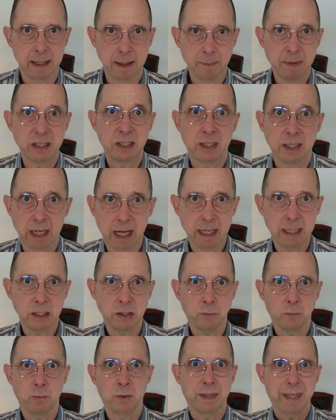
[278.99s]
image
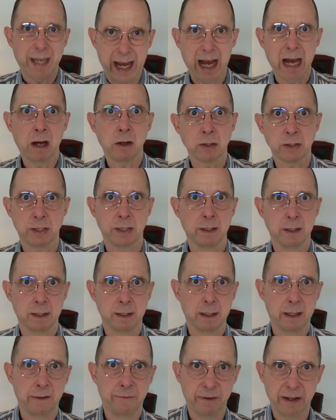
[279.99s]
size without
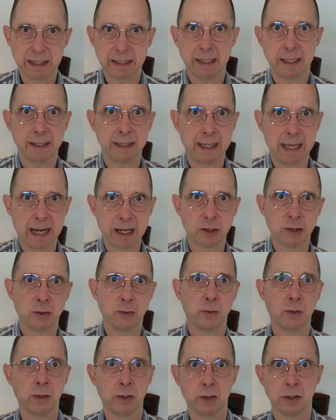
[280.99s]
affecting the
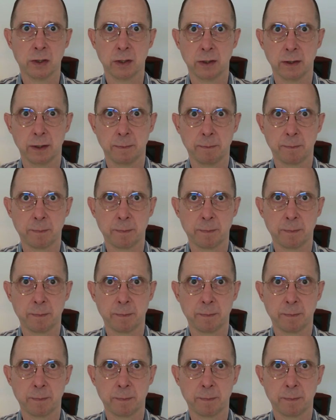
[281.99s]
actual